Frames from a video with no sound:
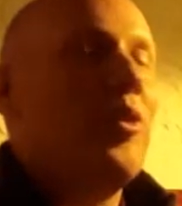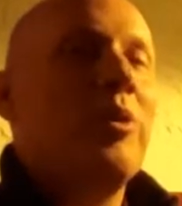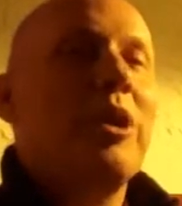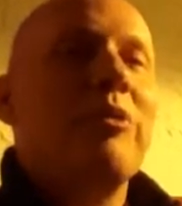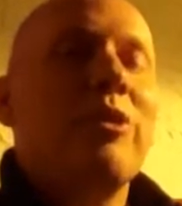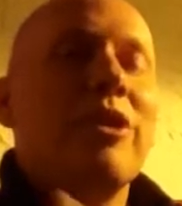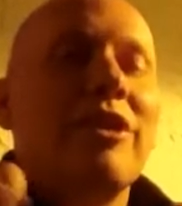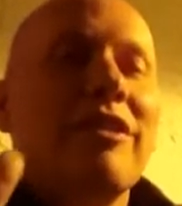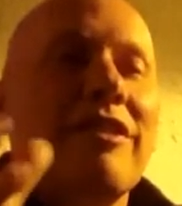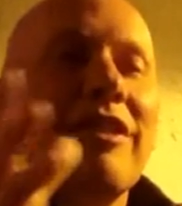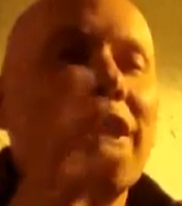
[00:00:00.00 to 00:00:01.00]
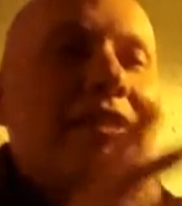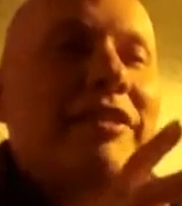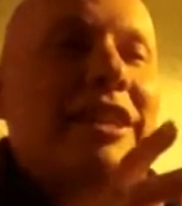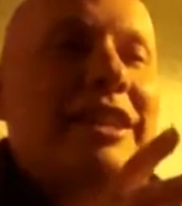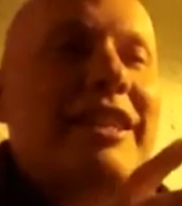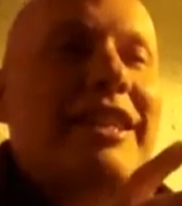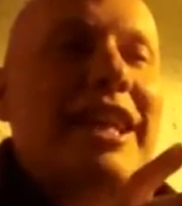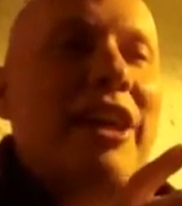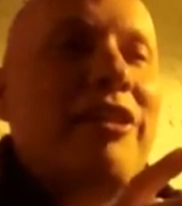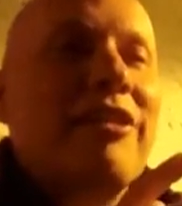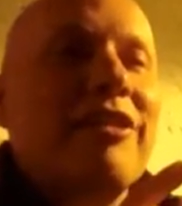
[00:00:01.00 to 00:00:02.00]
We were living
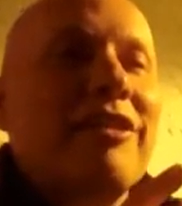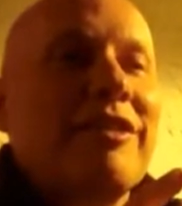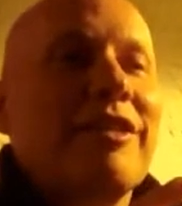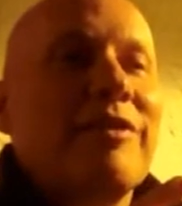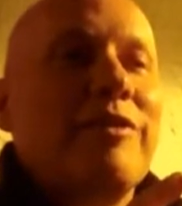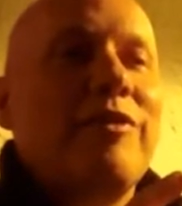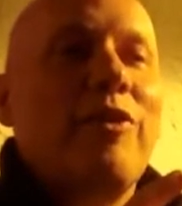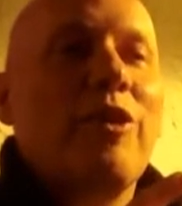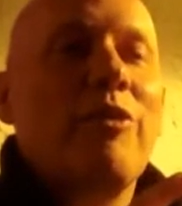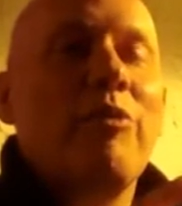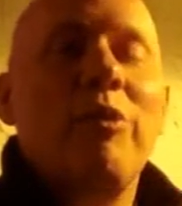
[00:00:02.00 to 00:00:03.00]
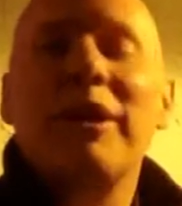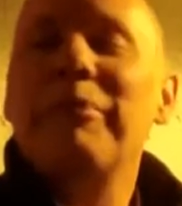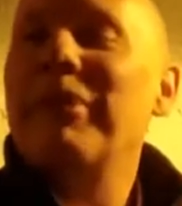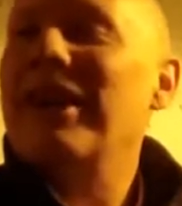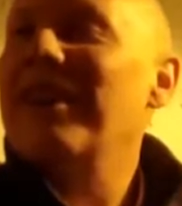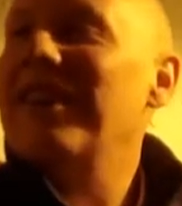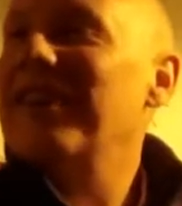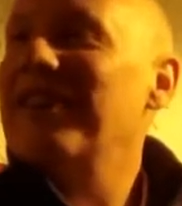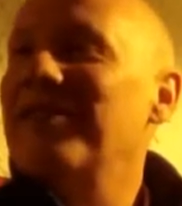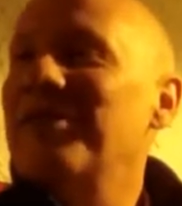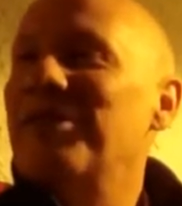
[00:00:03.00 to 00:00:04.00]
together for one month
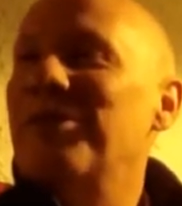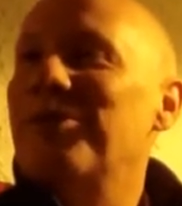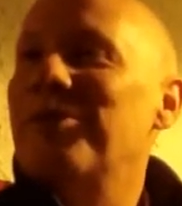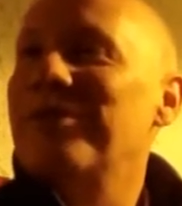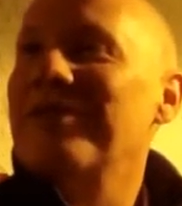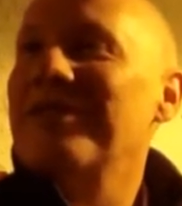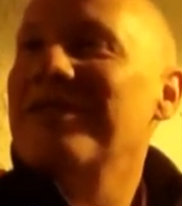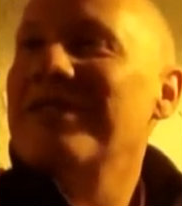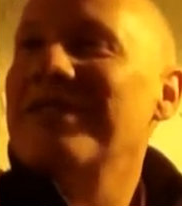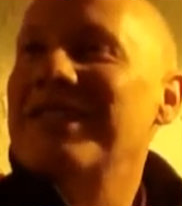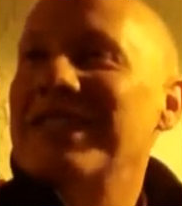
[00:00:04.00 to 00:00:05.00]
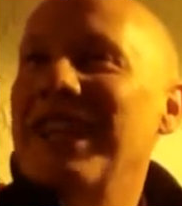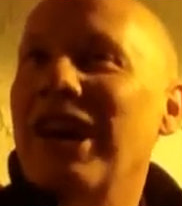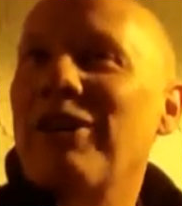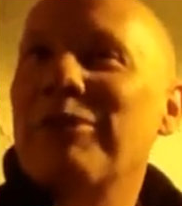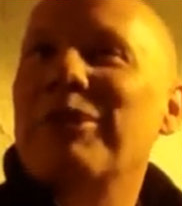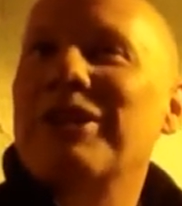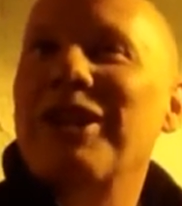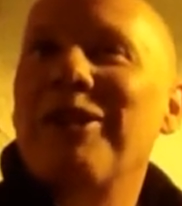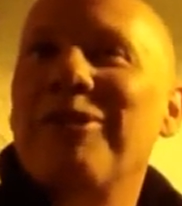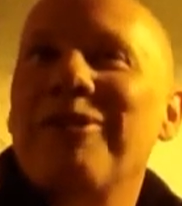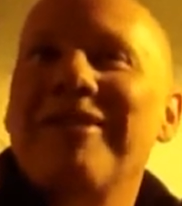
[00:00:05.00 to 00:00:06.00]
to see how it would
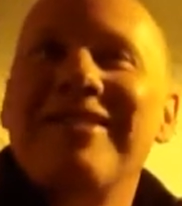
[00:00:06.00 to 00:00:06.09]
go.